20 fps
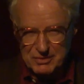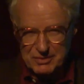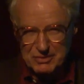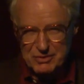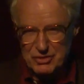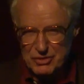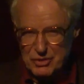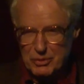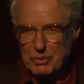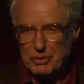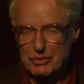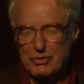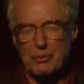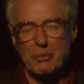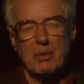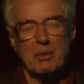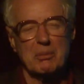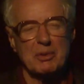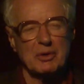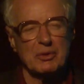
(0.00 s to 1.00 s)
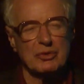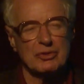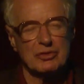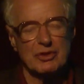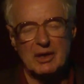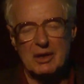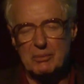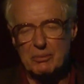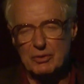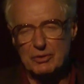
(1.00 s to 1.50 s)
she was the woman whose
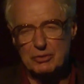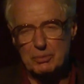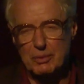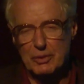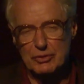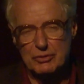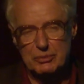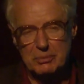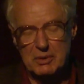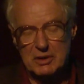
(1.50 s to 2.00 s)
name was most